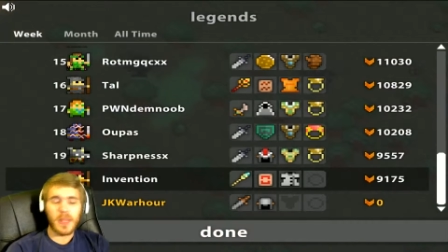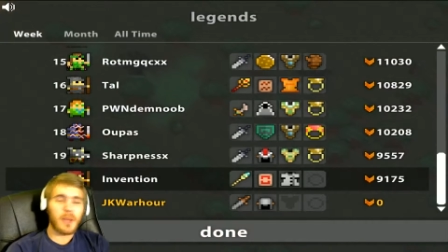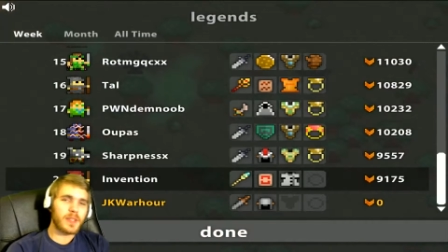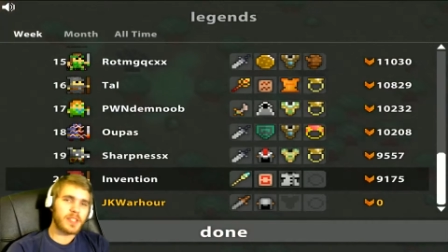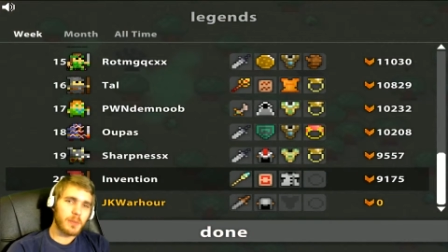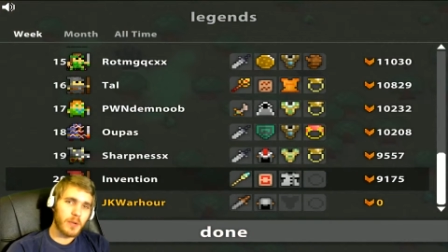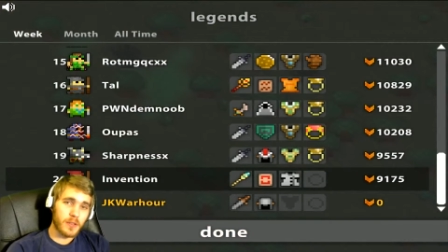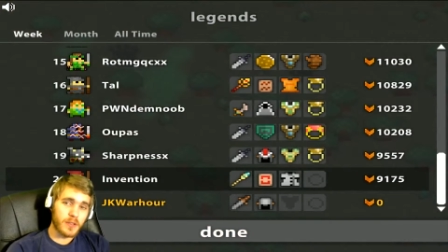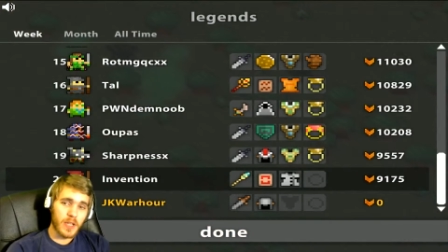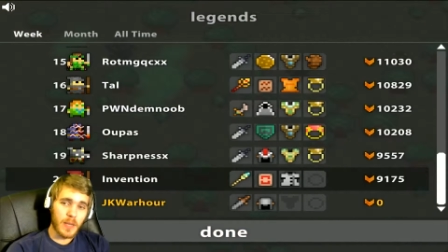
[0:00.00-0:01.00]
Maybe
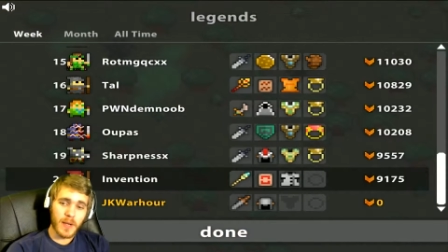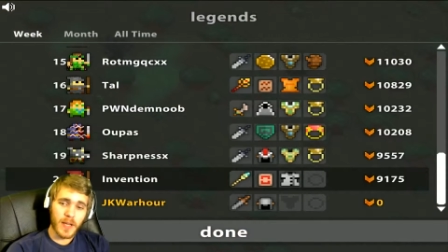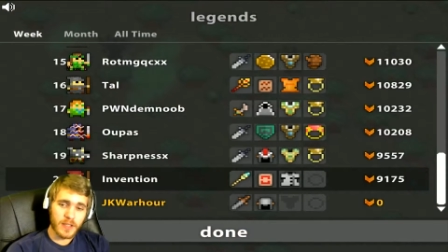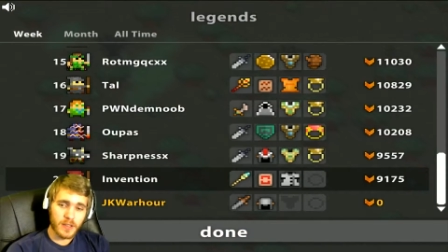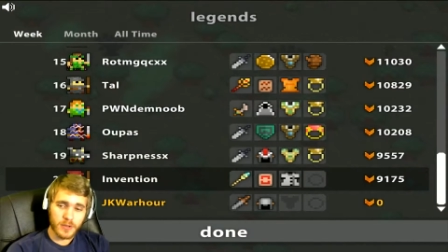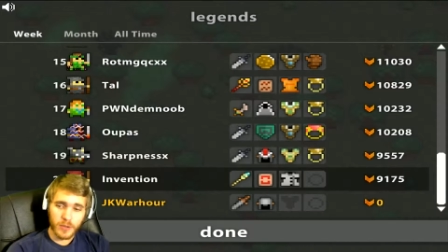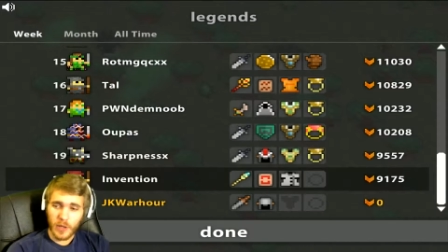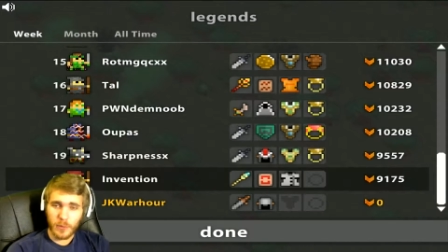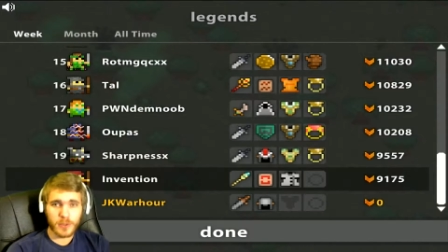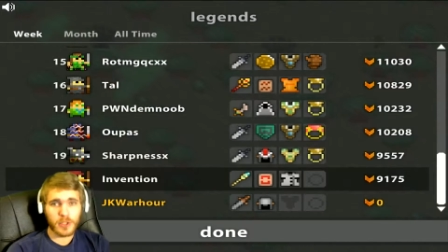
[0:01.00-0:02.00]
some other time. I guess I'll
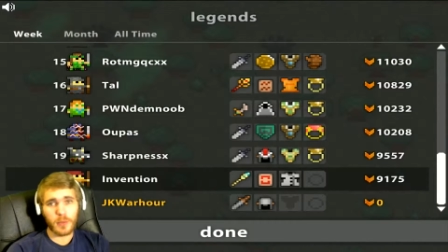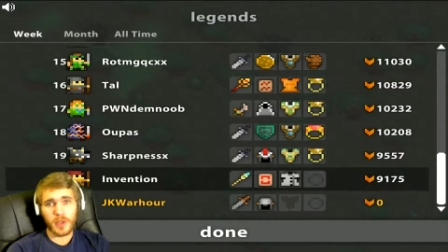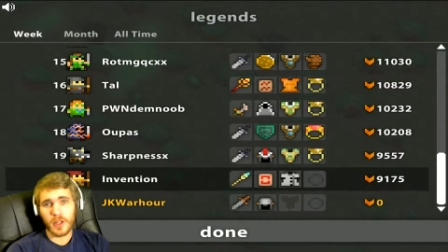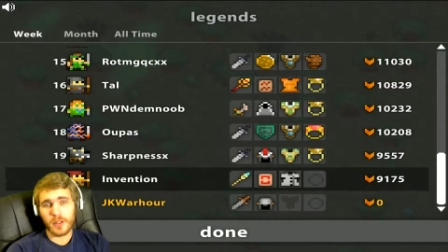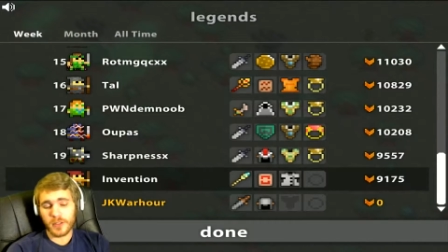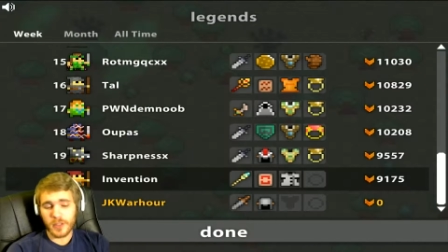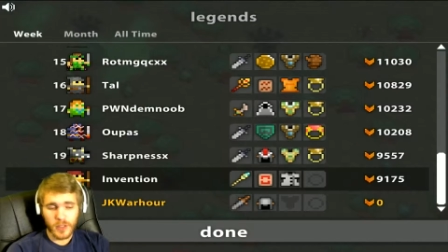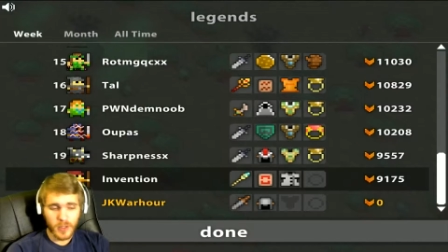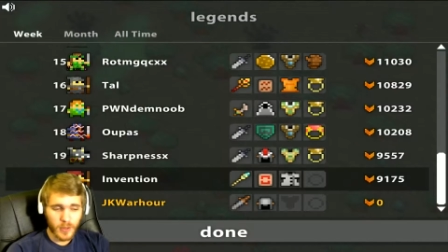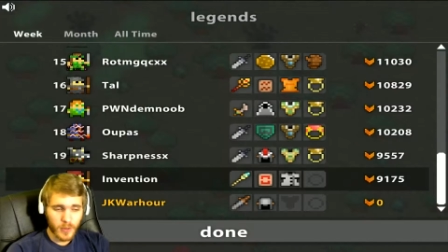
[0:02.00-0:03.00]
start out with something
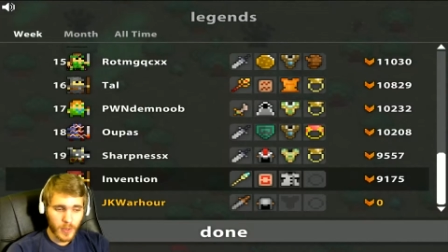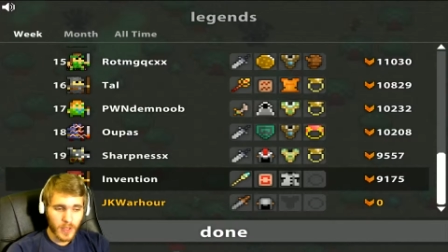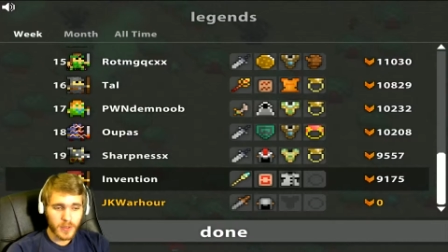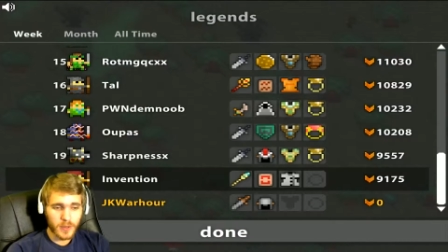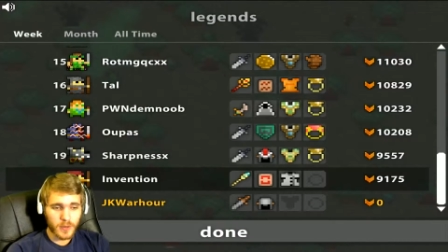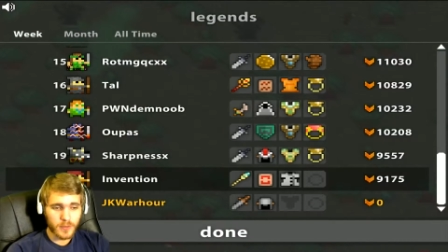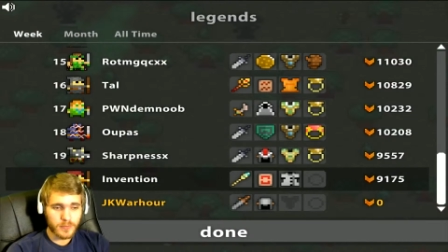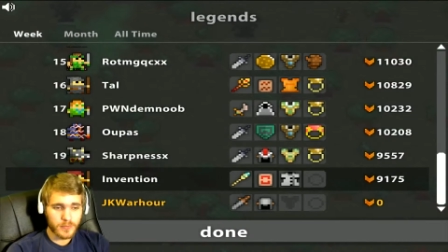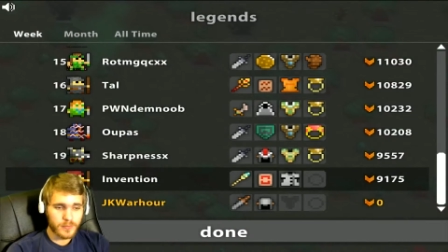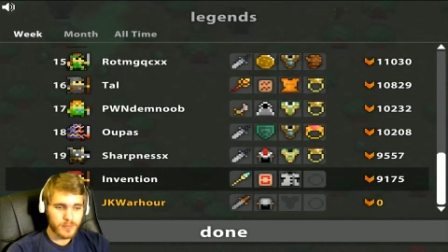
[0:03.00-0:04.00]
else and wait
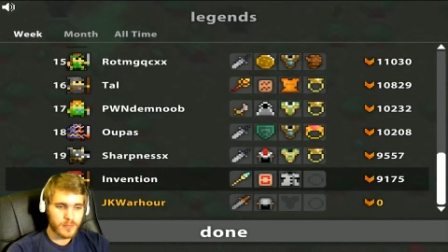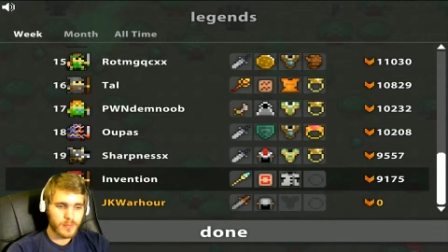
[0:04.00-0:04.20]
until...